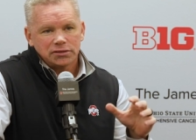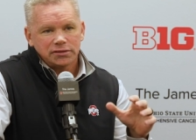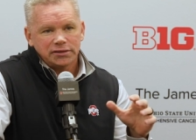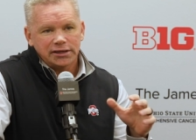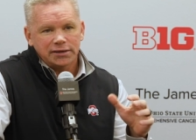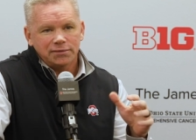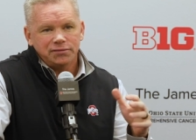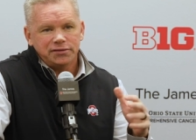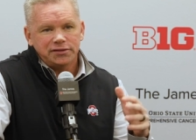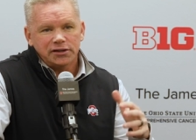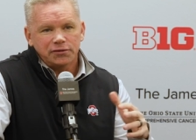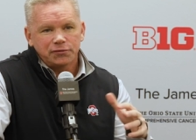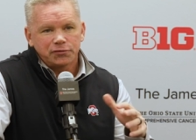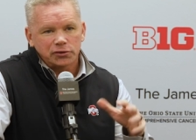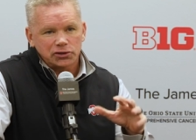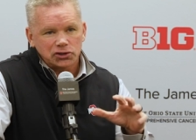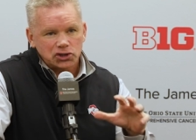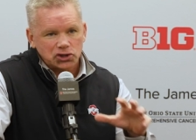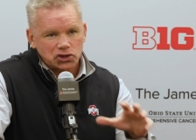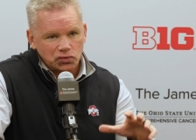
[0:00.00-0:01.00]
They have
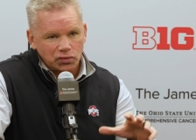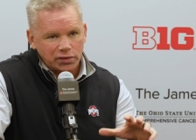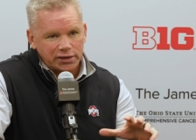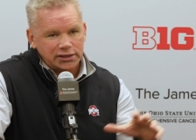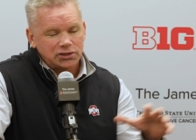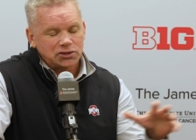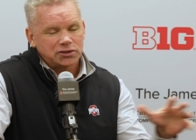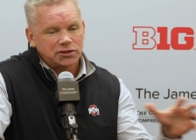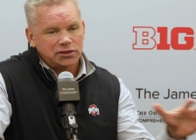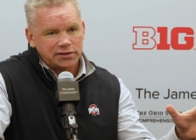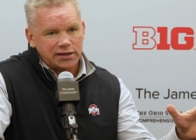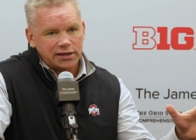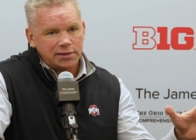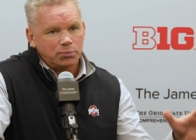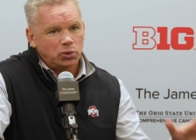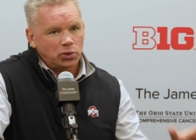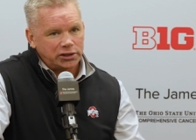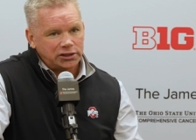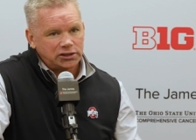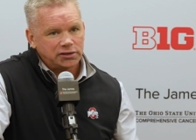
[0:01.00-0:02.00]
different strengths that they
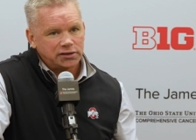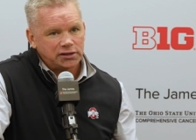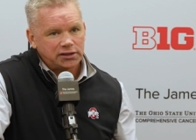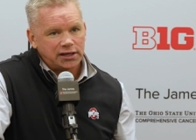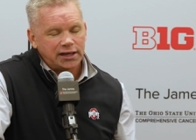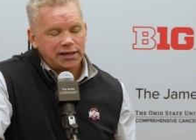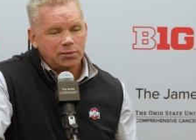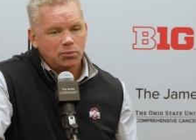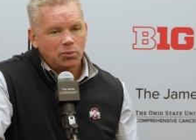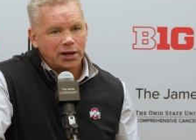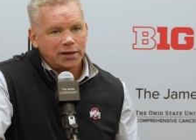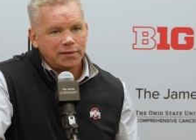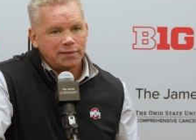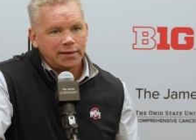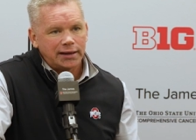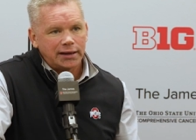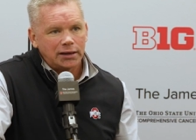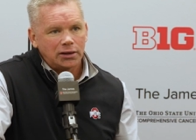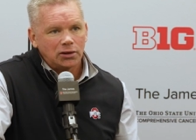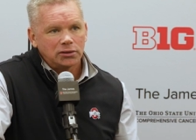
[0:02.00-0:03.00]
bring to the game right
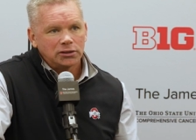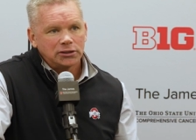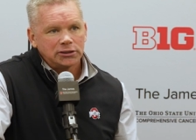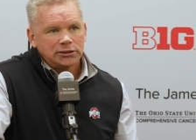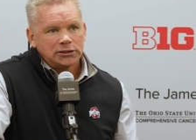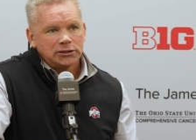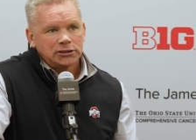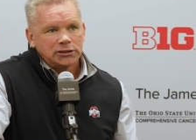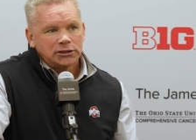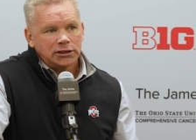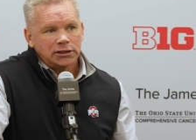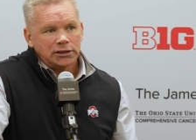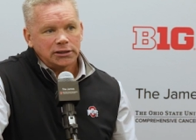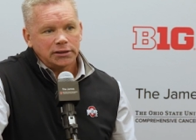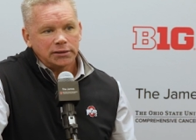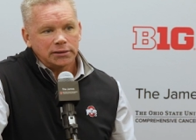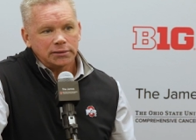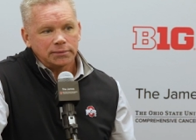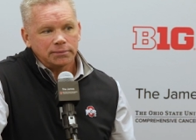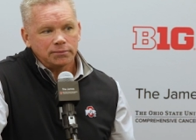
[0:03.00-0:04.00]
now.
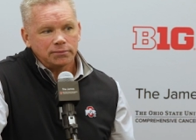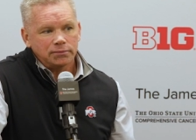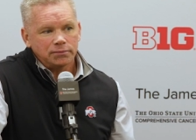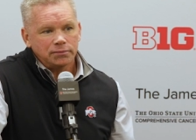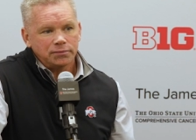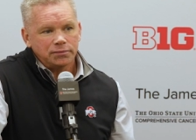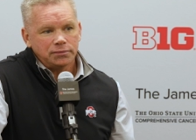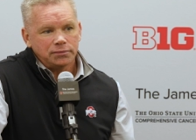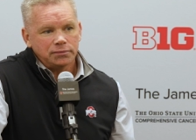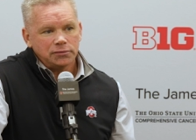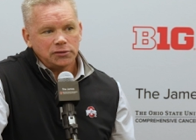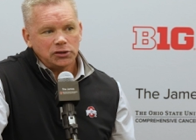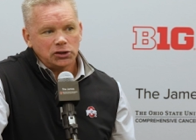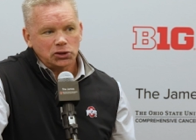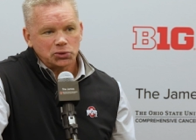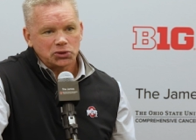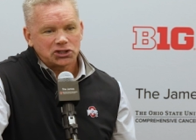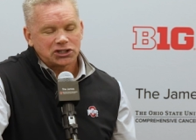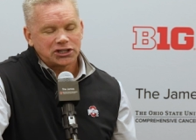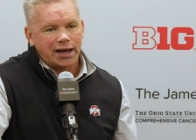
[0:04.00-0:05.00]
Um, you
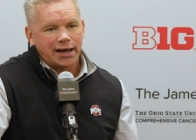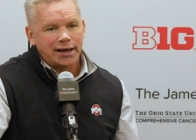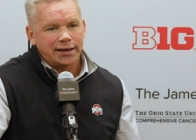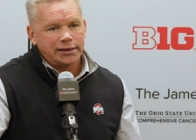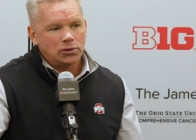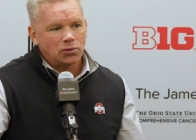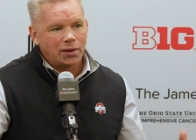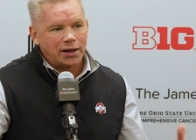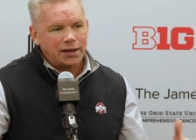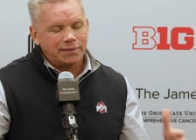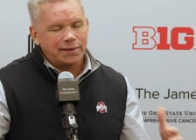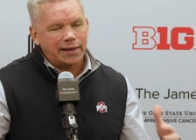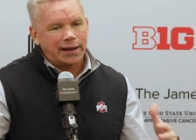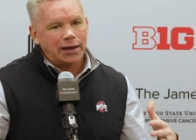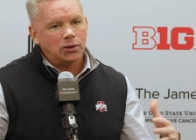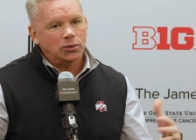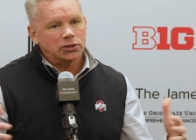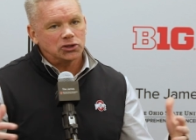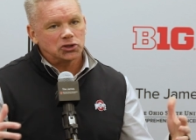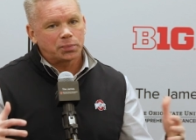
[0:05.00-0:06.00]
know, Scotty right
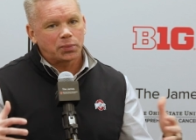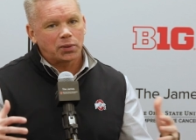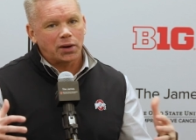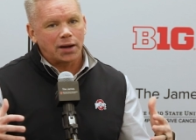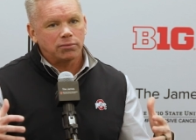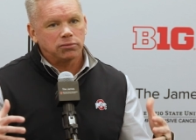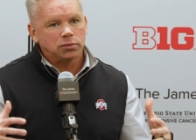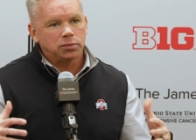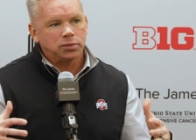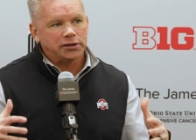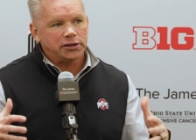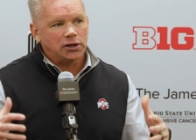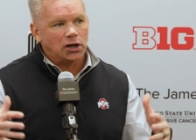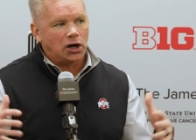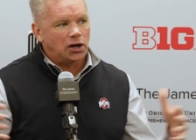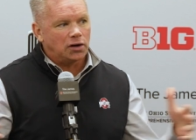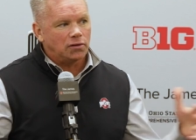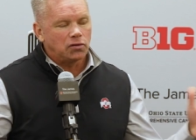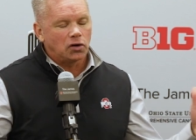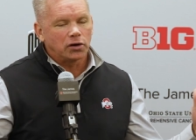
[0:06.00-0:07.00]
now is probably
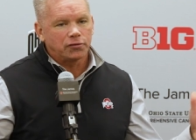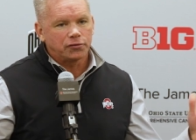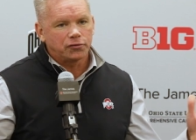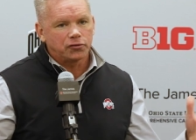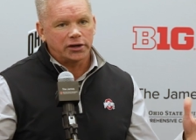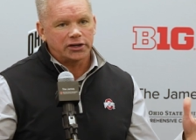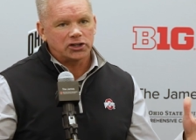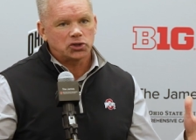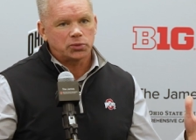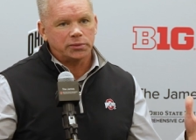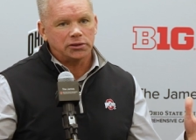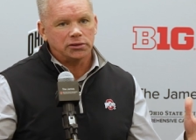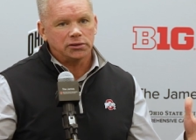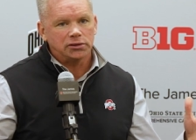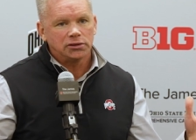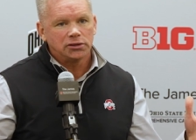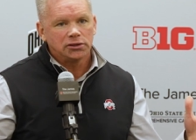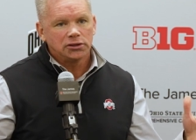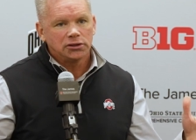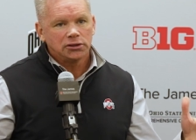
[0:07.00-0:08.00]
of our freshmen,
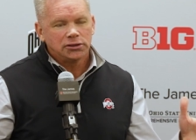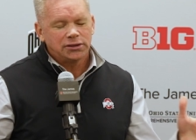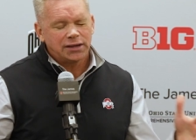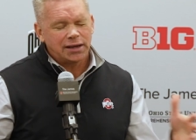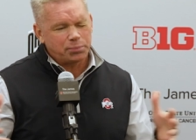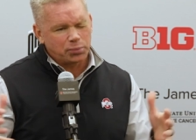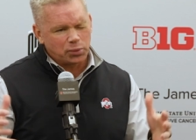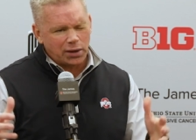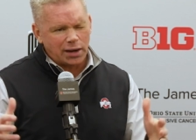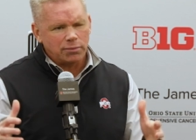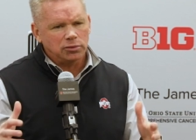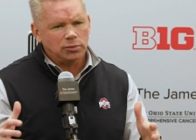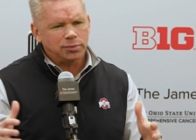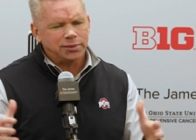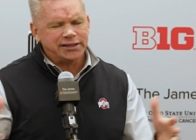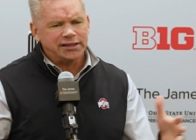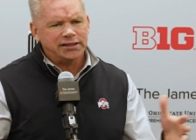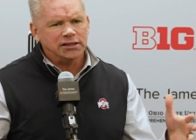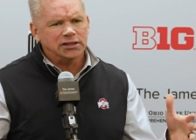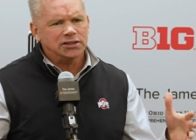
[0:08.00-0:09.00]
not
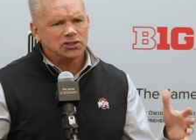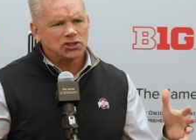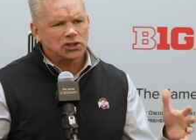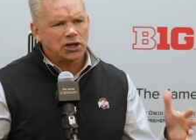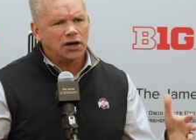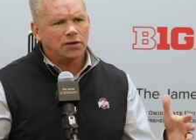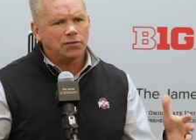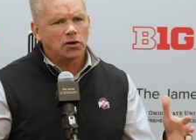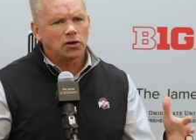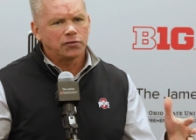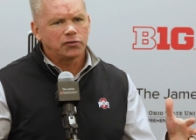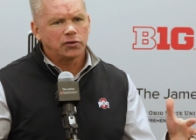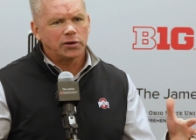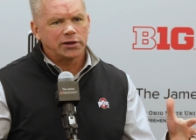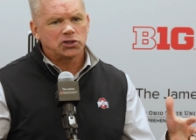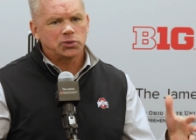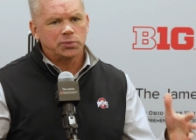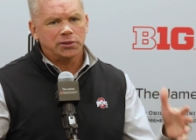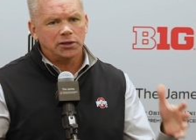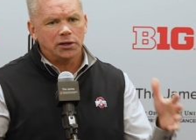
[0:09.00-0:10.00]
probably he is, of our
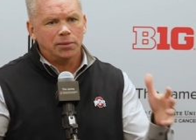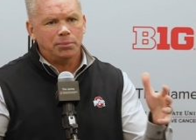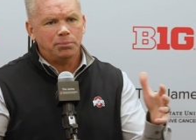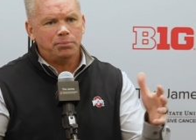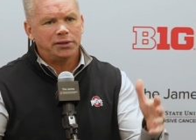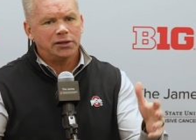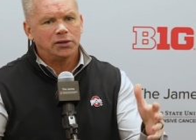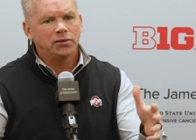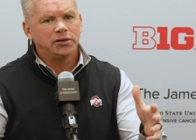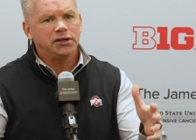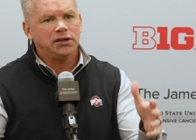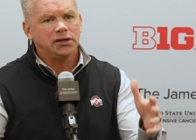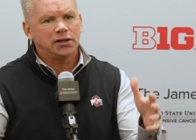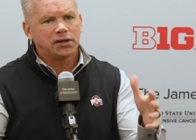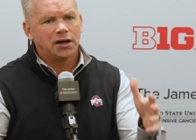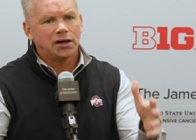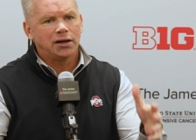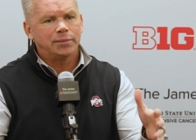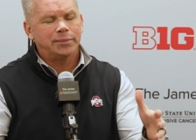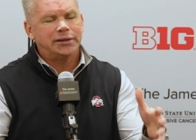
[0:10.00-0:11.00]
freshmen, ability to
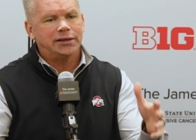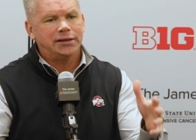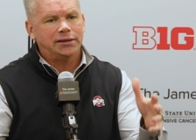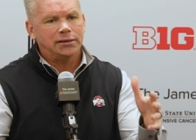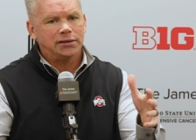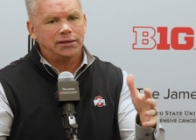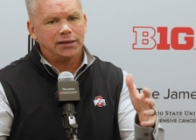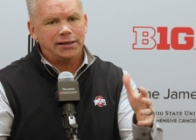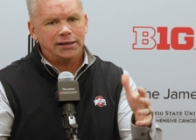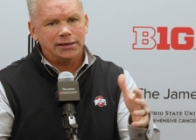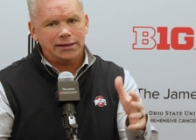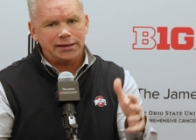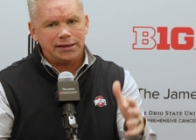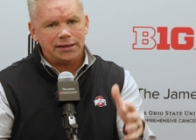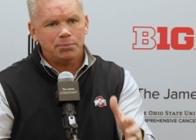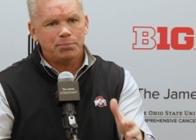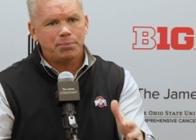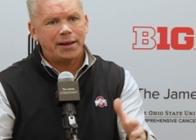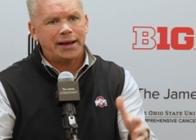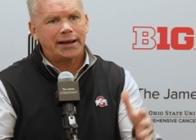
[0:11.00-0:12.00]
come in and, and
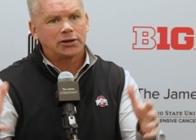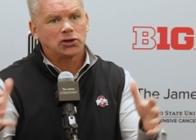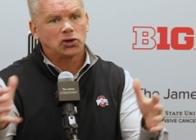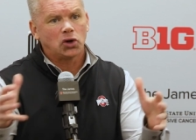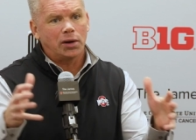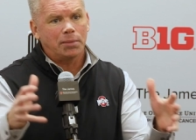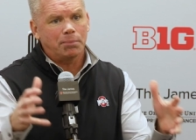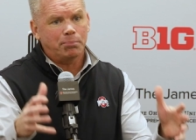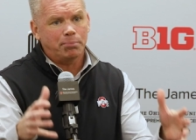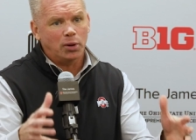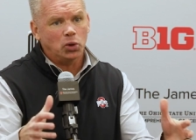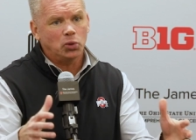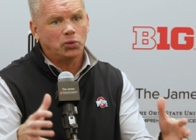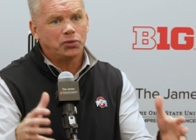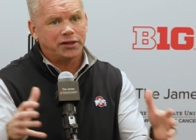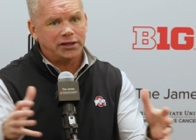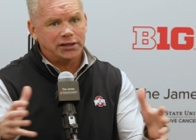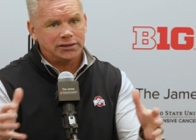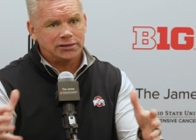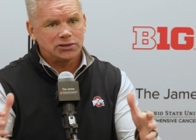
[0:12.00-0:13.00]
impact on
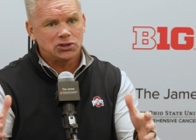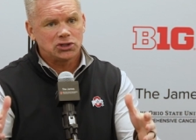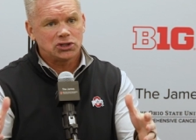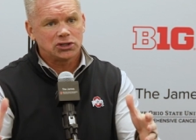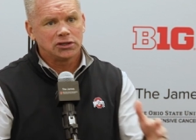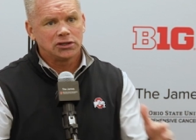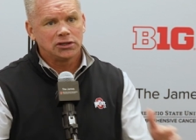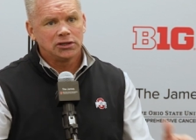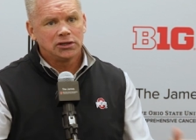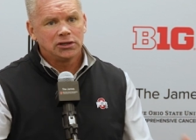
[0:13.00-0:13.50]
both ends.